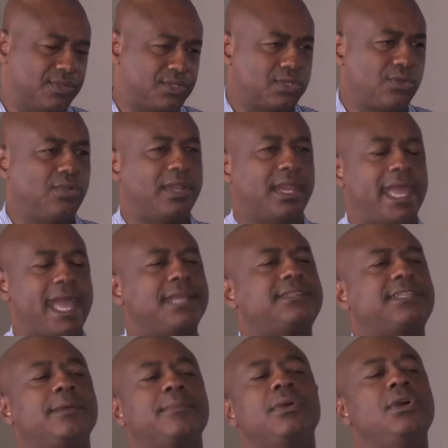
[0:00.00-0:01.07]
the school, and I
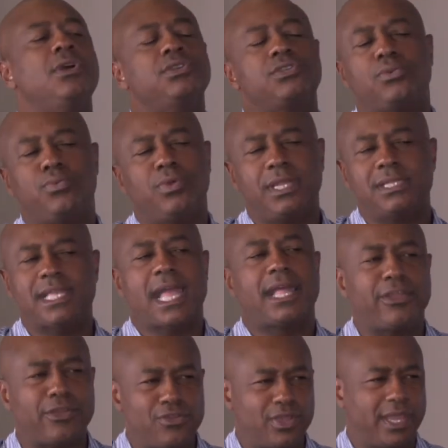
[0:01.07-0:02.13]
asked them, so what
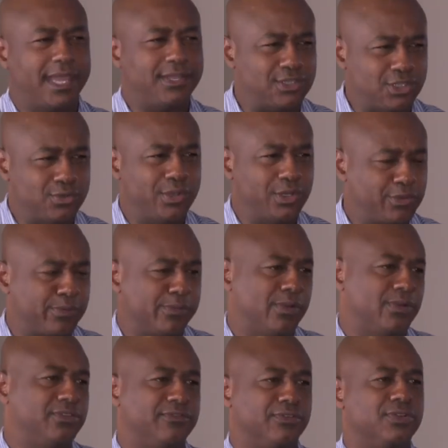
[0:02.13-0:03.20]
exactly are you guys doing to
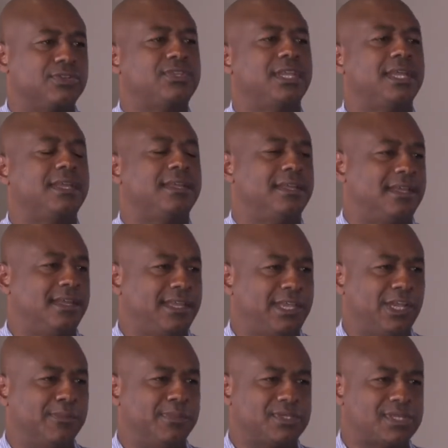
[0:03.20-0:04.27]
promote diversity?
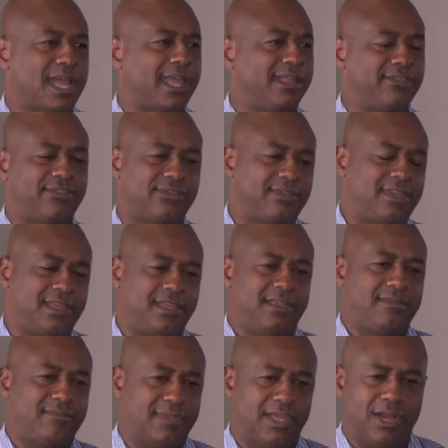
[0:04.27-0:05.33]
Besides
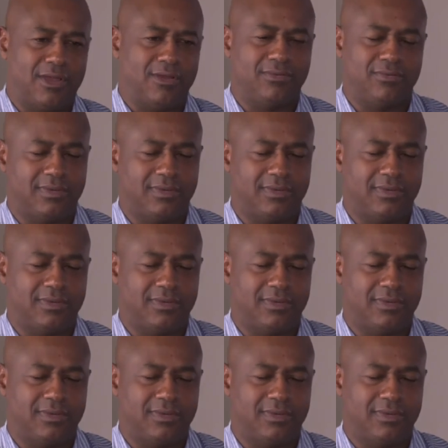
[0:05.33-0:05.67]
the